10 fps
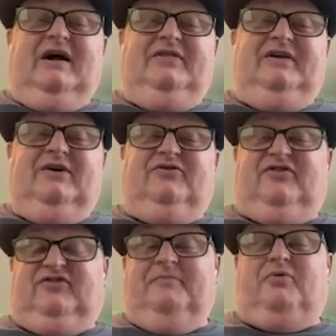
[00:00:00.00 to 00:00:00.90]
And
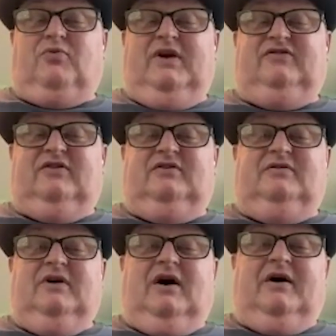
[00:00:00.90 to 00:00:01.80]
here's the simple
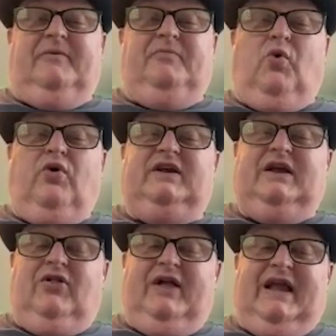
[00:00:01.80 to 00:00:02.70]
reason. Orton
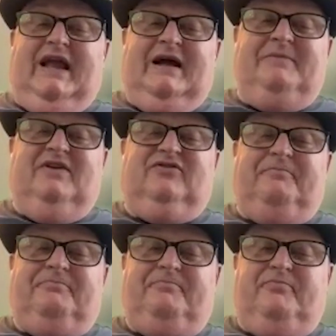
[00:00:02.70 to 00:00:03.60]
Gillingham is
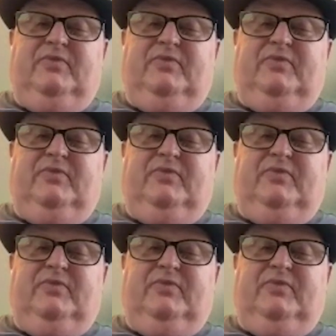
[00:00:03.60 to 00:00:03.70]
the